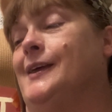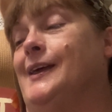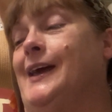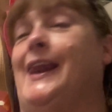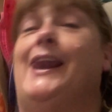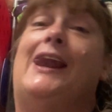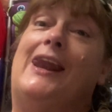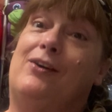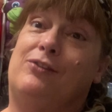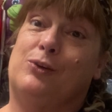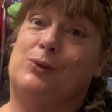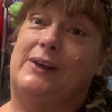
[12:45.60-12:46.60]
I
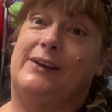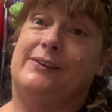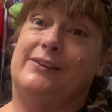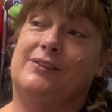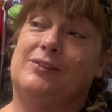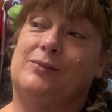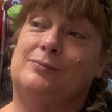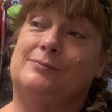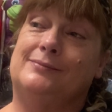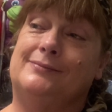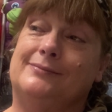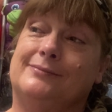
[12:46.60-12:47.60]
love roulette.
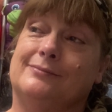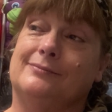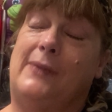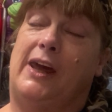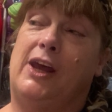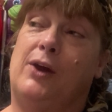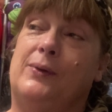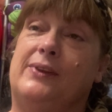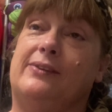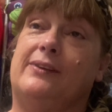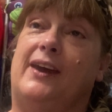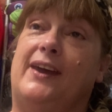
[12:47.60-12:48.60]
And I
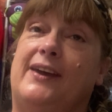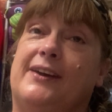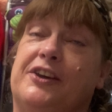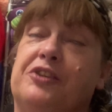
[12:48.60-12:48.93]
would take